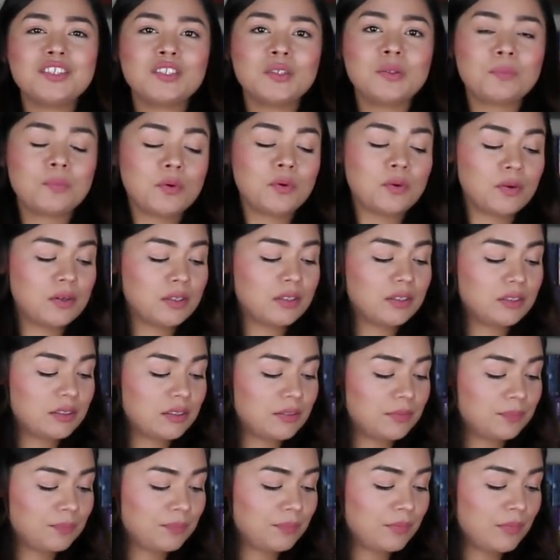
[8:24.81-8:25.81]
support.
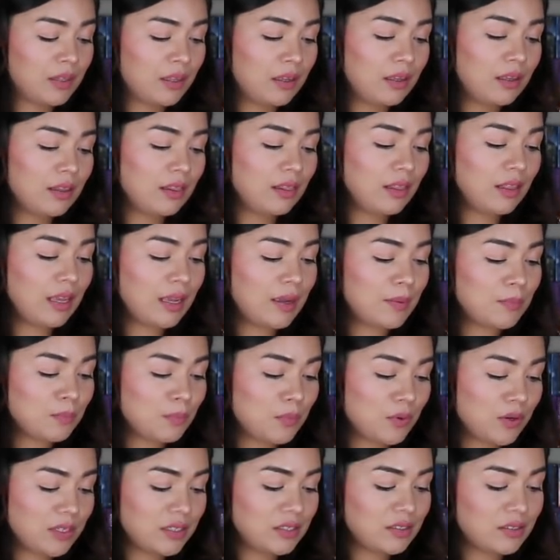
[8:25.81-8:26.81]
The
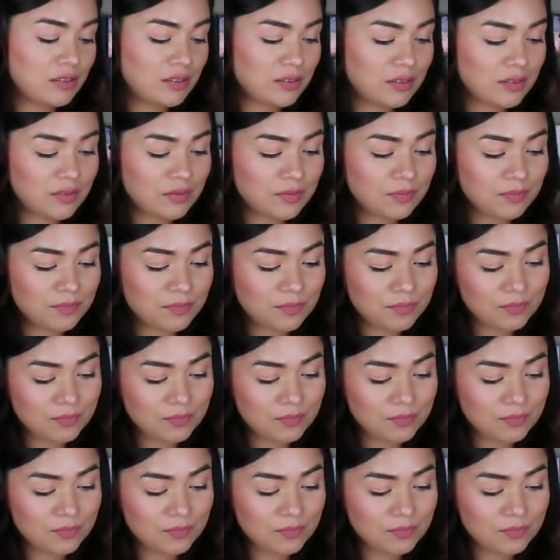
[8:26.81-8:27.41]
Empress.